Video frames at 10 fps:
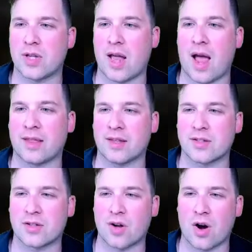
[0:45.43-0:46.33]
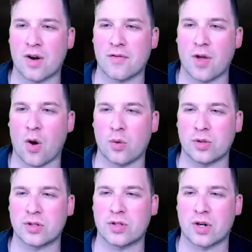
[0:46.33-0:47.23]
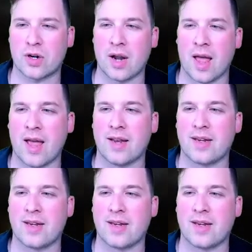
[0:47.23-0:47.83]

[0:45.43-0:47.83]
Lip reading: at the start of the owner's turn,